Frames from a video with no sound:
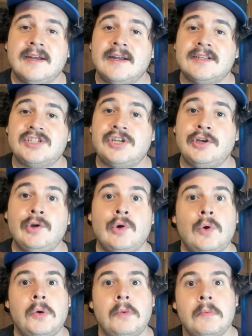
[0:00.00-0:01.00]

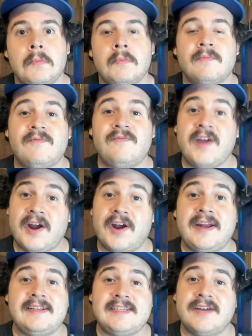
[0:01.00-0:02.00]
two
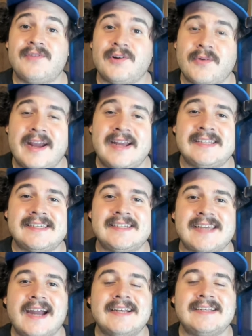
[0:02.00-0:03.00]
very different races,
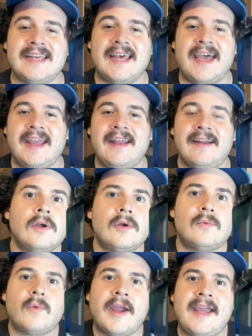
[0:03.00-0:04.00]
I'd say.
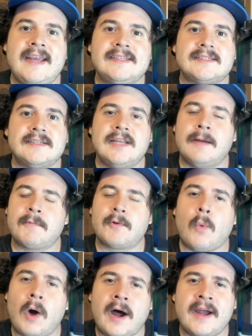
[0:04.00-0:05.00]
Race number
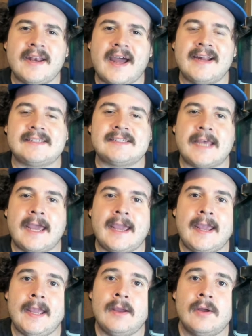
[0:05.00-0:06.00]
one, I'd
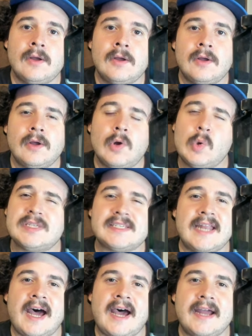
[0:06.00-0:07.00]
say, was
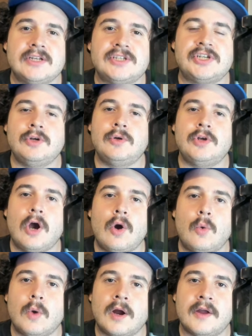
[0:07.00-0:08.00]
not too
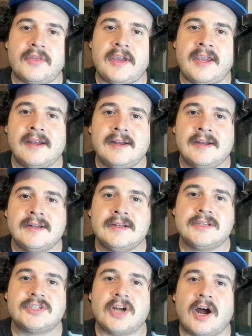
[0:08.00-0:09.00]
noteworthy.
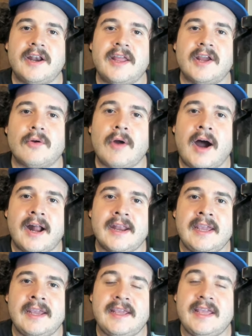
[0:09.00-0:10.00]
Sean
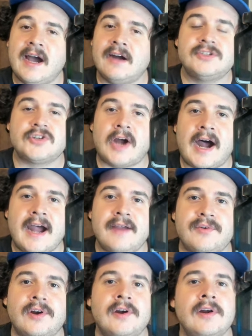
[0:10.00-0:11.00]
Hingarani, young
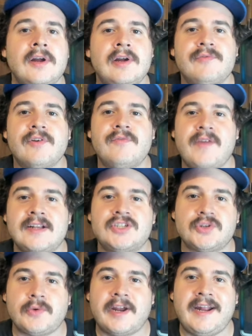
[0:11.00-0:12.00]
driver for
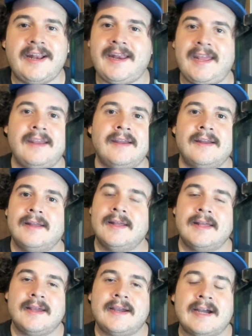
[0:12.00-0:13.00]
Venturini,
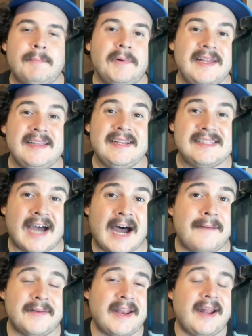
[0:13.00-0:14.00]
completely
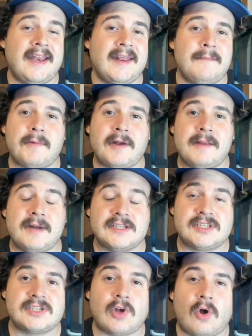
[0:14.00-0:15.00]
dominated pretty much
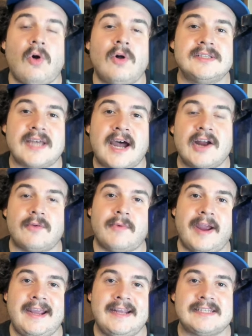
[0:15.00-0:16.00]
this whole entire
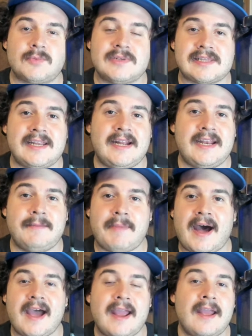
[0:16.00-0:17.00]
race, was leading
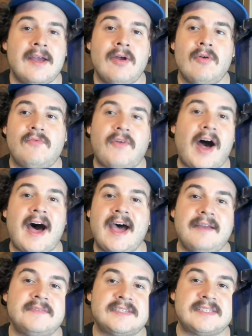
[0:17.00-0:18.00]
by
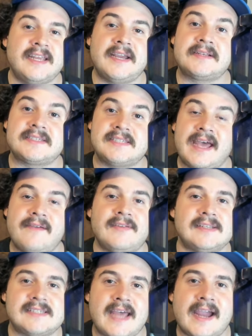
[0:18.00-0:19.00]
5, 6,
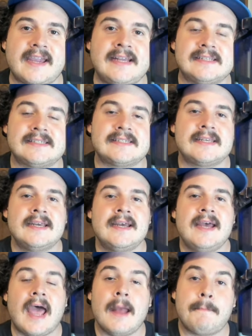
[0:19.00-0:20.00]
7 seconds
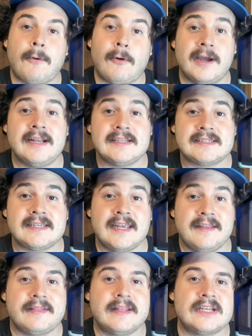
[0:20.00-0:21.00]
at points
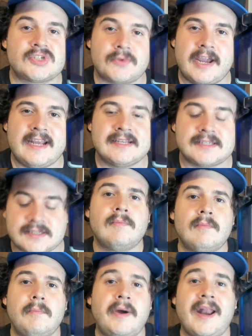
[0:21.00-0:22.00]
in this race.
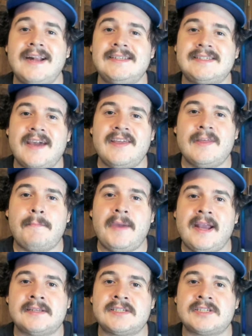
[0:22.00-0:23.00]
But I'd say the
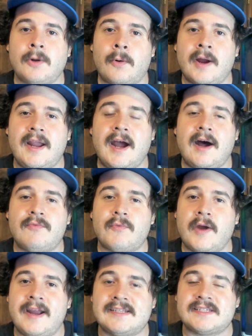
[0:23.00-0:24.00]
biggest story of
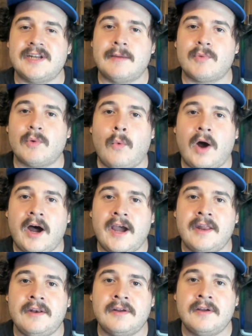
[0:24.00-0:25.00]
race number
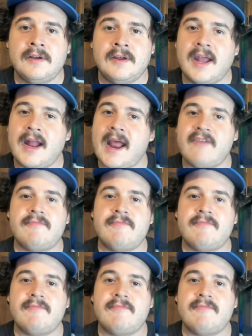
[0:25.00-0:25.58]
one, and I've